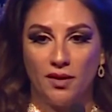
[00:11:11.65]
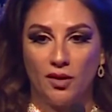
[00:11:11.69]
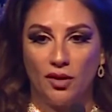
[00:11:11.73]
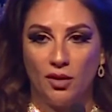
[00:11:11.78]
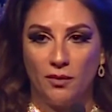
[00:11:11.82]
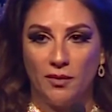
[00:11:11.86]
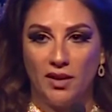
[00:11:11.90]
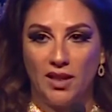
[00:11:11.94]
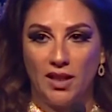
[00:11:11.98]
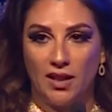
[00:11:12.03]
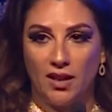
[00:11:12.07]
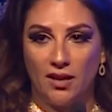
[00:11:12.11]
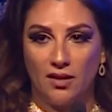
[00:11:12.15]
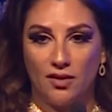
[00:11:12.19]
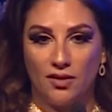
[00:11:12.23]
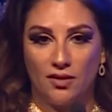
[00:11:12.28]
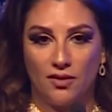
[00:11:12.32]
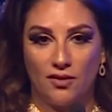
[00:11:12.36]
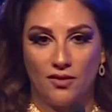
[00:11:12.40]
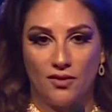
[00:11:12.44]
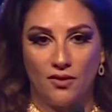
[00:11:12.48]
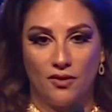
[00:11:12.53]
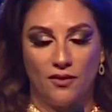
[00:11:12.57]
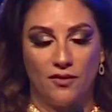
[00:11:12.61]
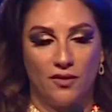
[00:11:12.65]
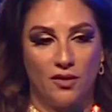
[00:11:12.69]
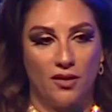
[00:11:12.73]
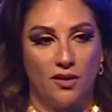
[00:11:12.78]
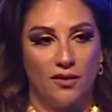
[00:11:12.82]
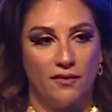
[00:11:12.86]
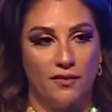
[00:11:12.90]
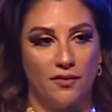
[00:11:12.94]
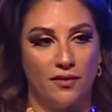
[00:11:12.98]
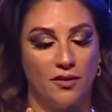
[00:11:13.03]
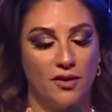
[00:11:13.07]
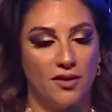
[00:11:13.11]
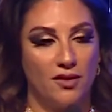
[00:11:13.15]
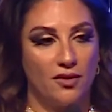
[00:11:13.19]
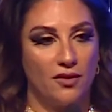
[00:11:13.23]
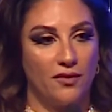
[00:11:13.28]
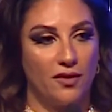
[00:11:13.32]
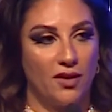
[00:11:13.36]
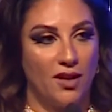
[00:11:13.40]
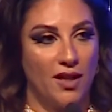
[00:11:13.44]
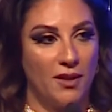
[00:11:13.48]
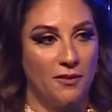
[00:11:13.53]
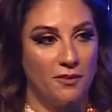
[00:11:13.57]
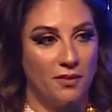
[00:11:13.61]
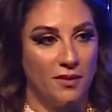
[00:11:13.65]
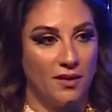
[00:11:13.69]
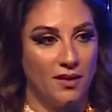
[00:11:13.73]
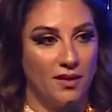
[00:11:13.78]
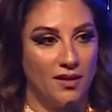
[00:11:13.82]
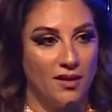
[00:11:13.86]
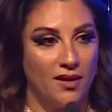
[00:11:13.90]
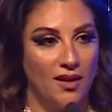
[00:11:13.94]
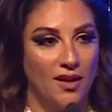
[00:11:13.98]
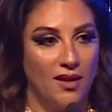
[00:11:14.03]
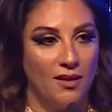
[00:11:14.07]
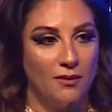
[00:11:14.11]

communications over voice over IP,